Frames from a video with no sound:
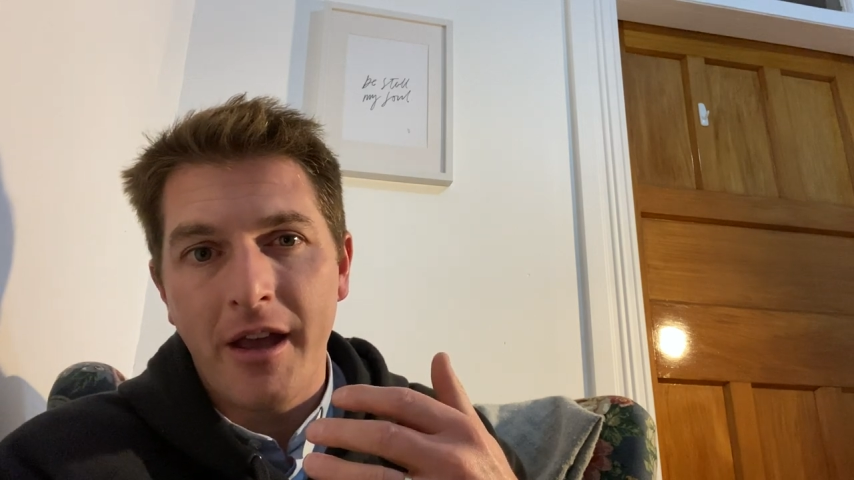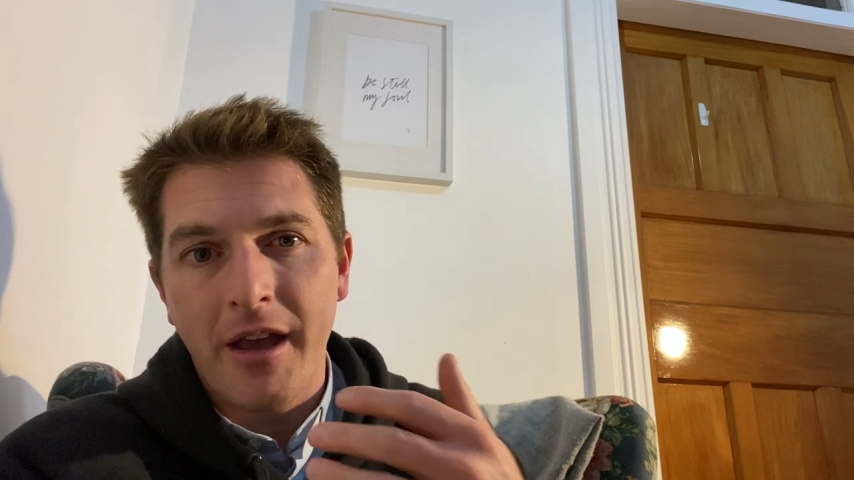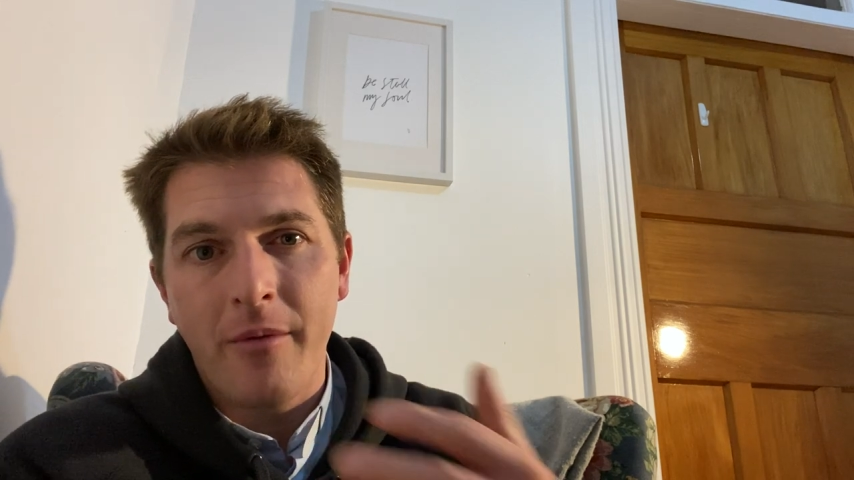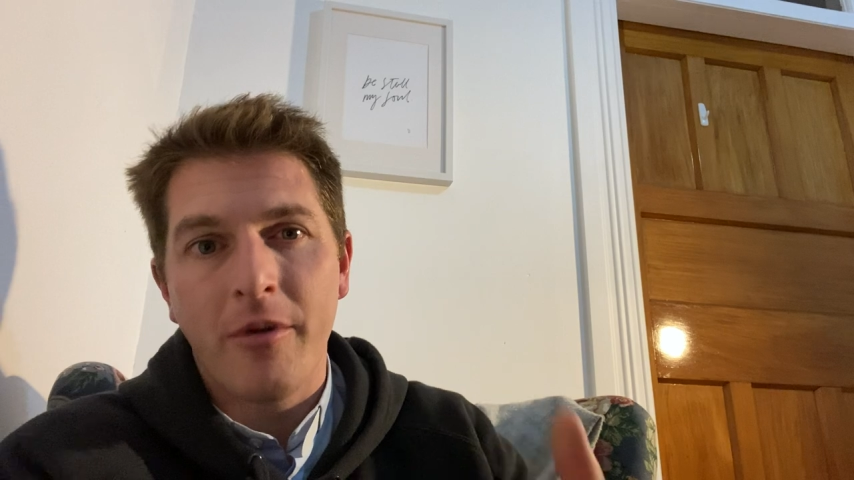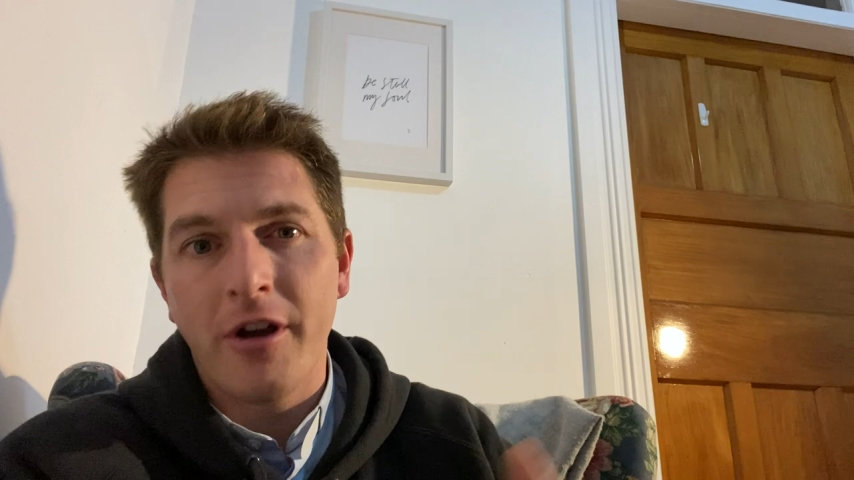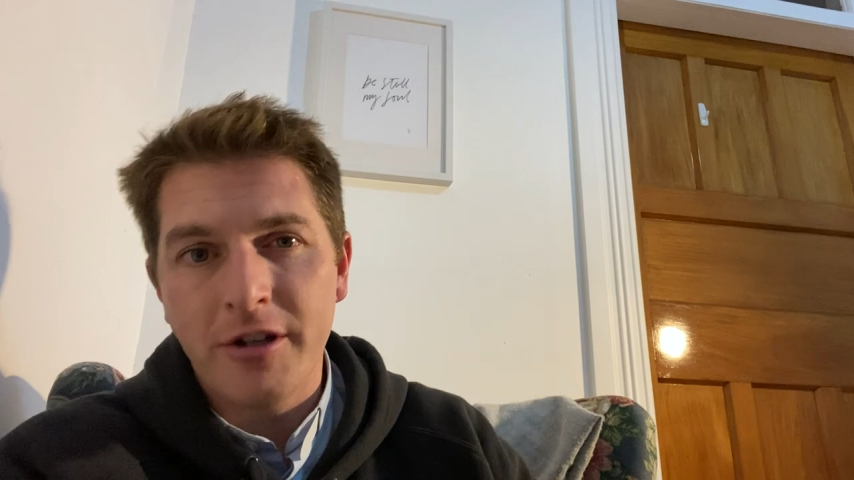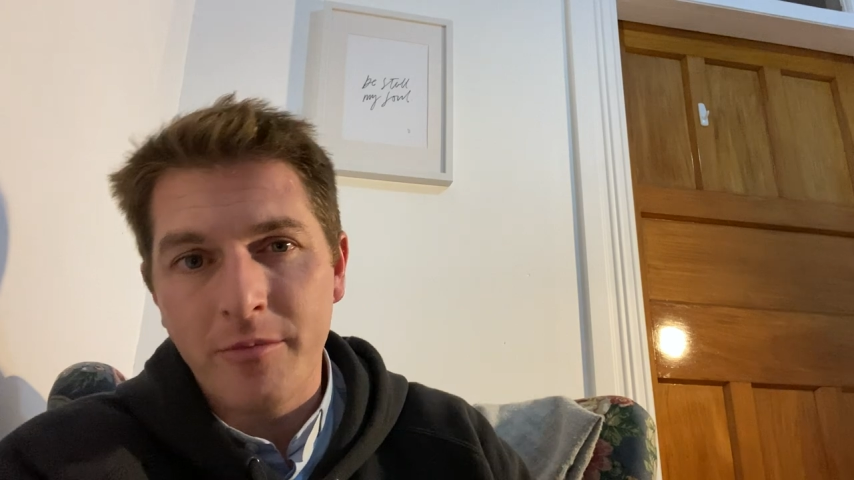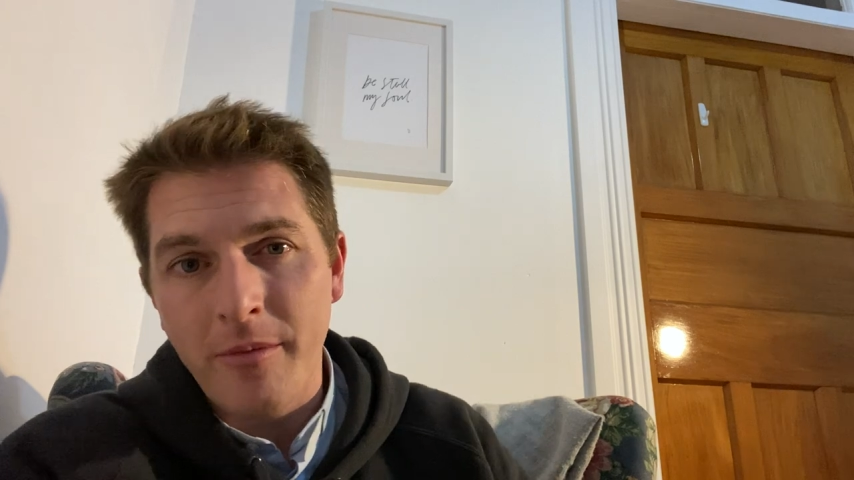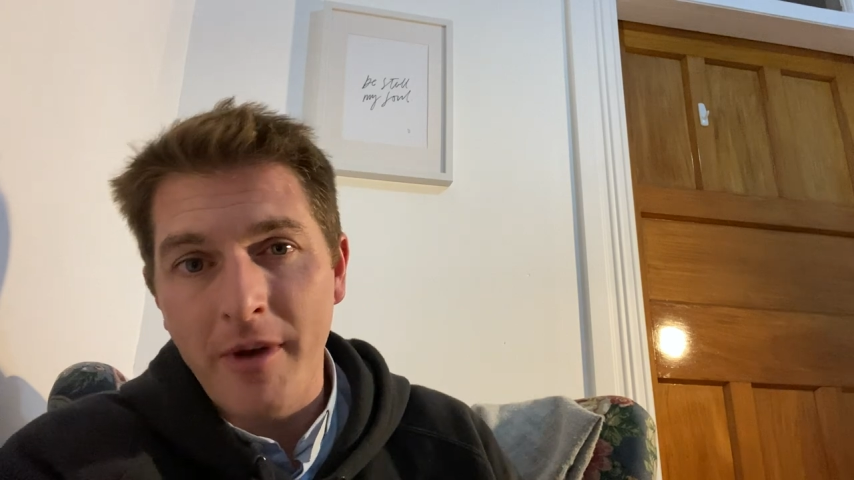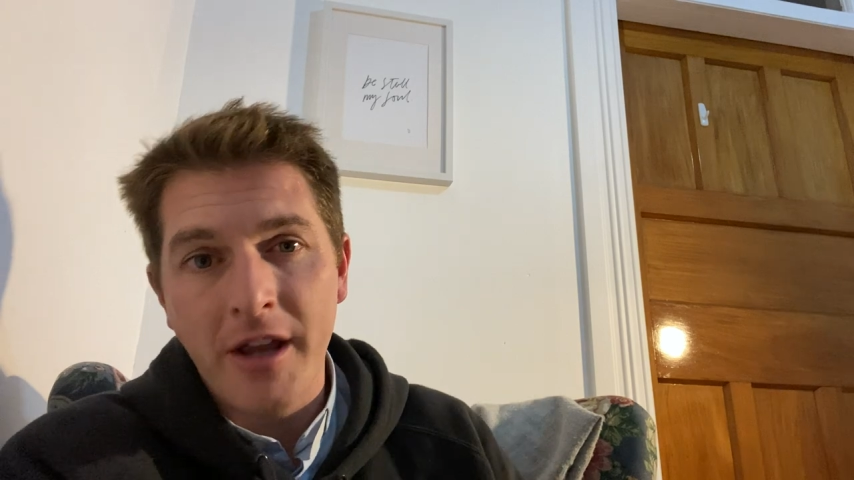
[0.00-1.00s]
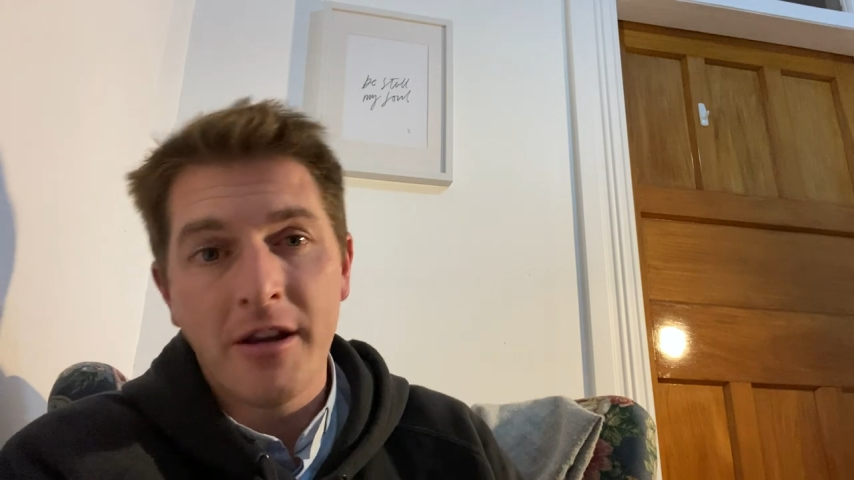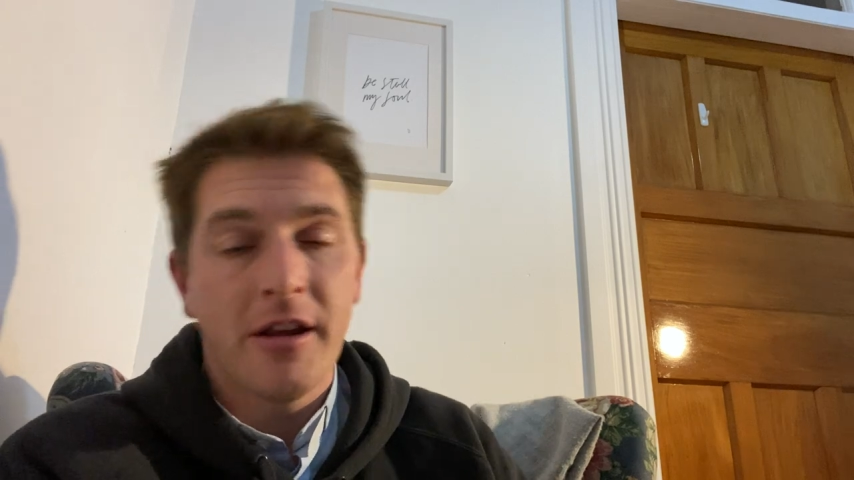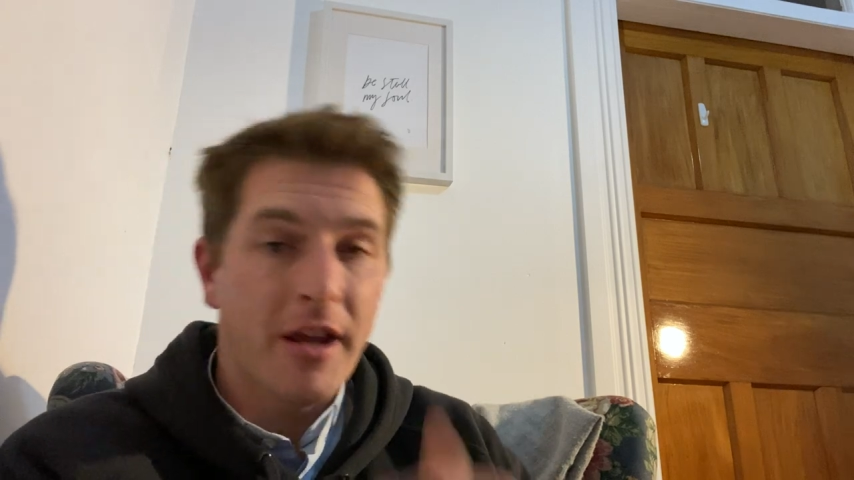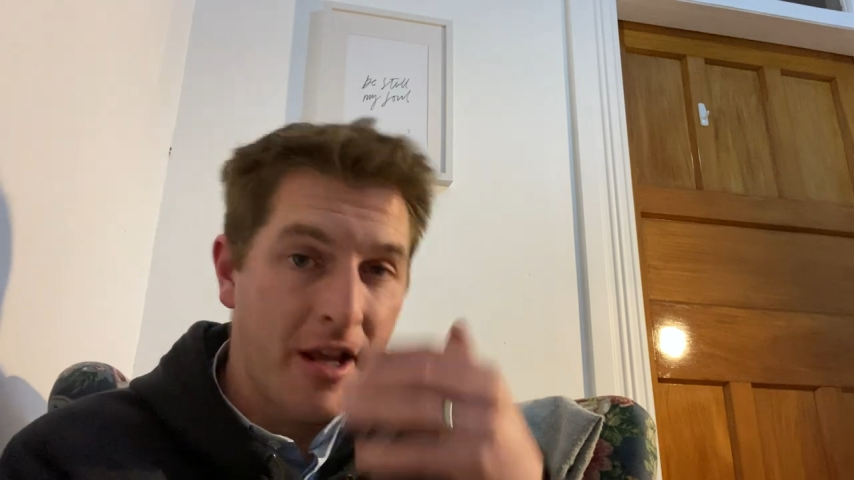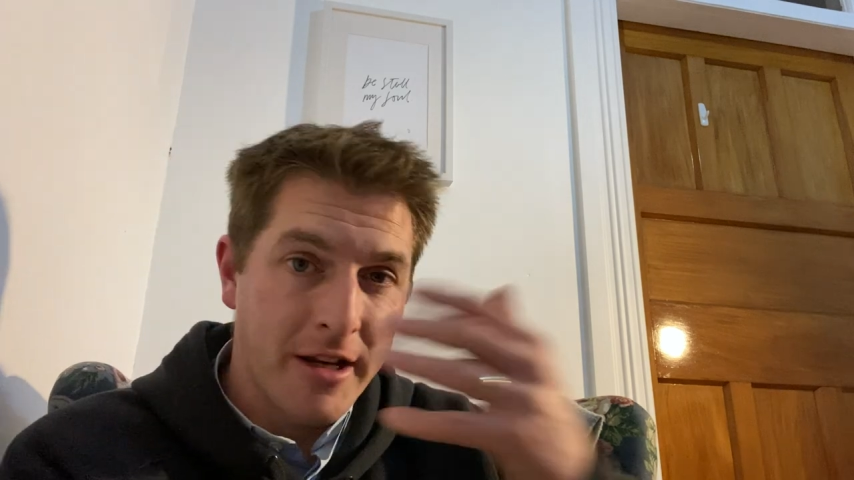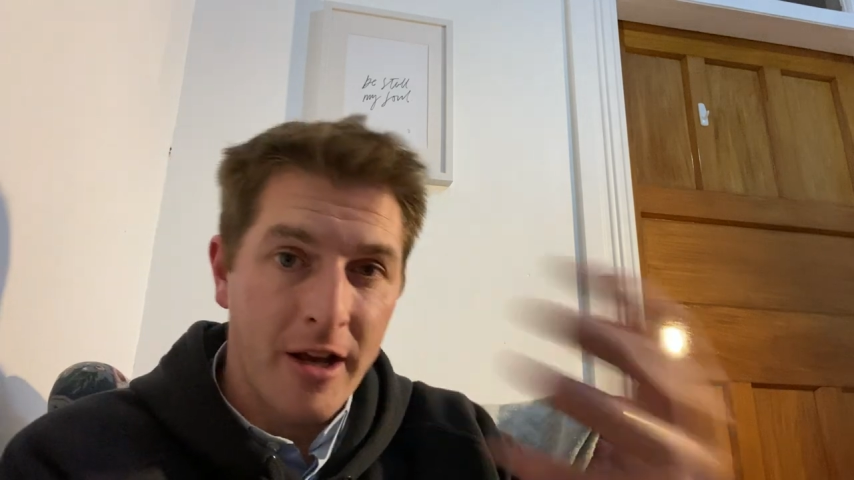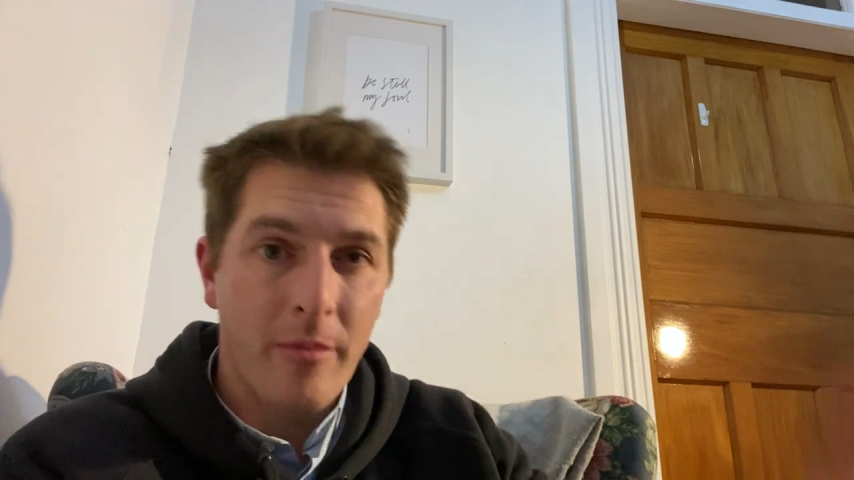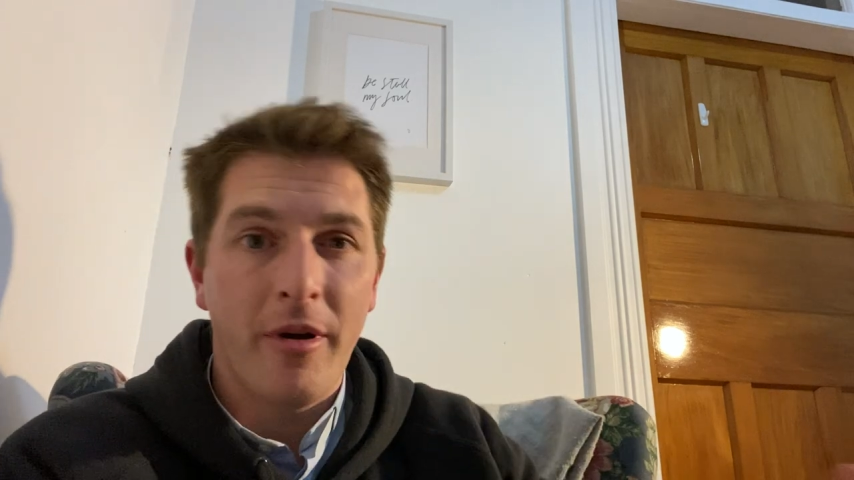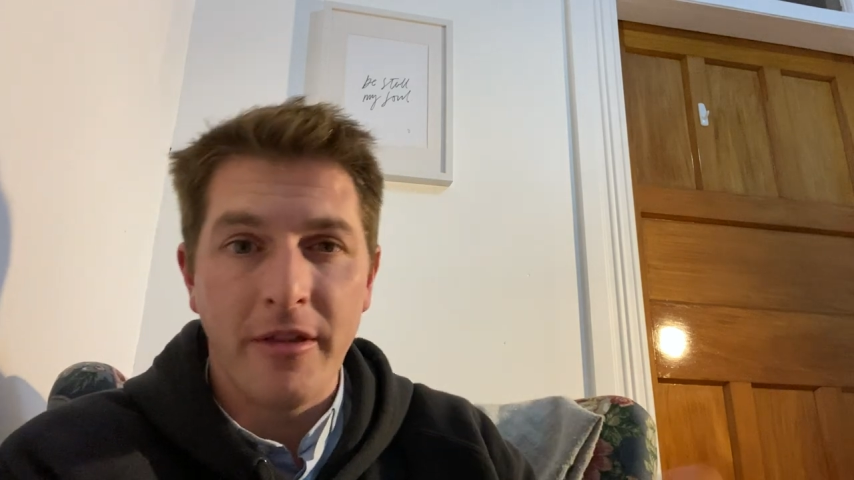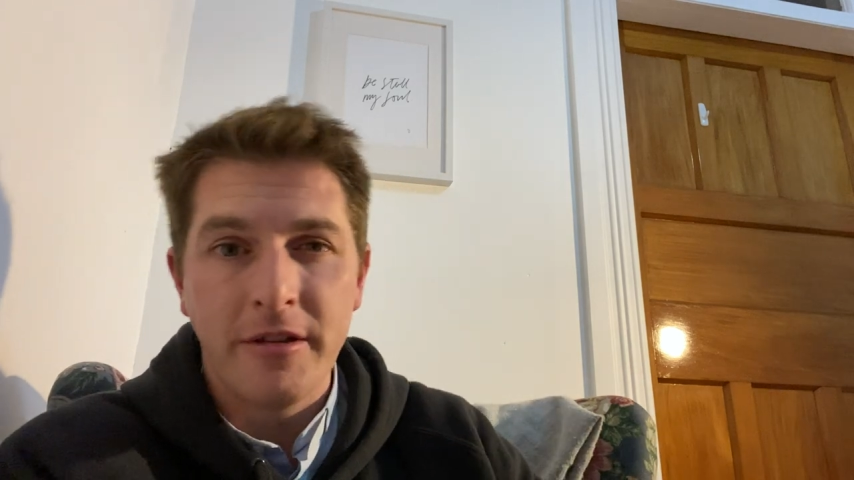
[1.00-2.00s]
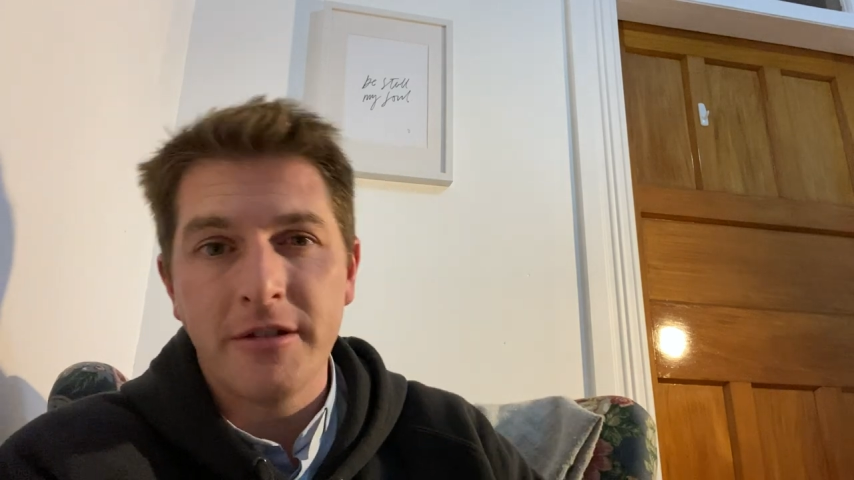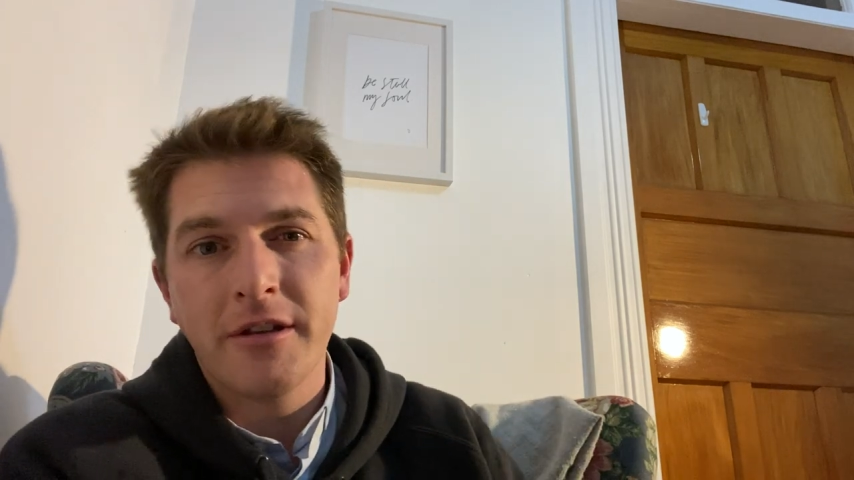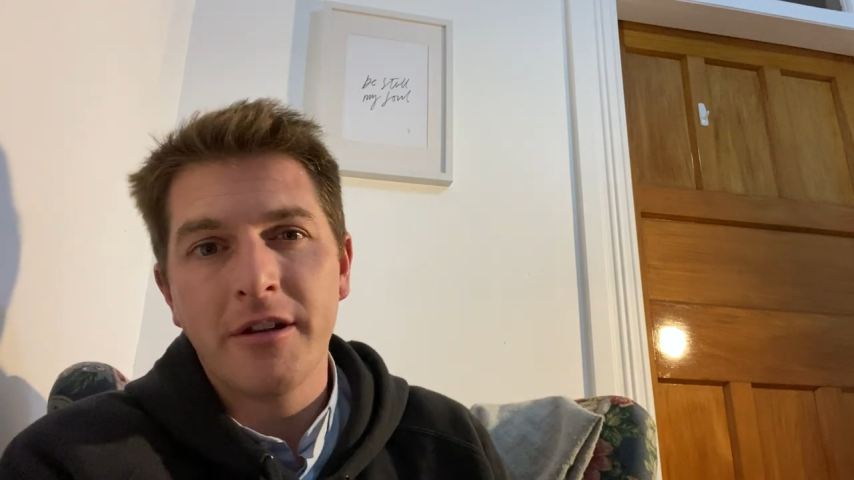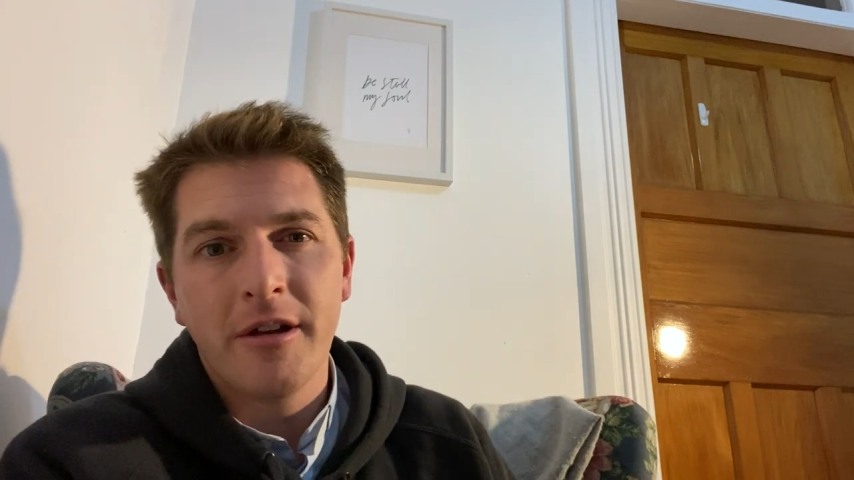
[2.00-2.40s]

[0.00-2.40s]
And we are to be made and to help others